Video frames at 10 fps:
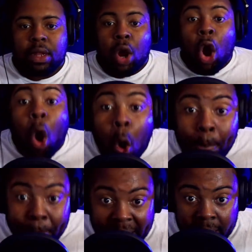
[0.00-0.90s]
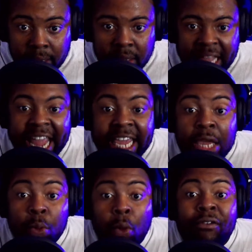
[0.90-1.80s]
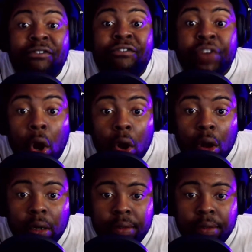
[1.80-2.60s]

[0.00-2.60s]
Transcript: hoping that he will fall.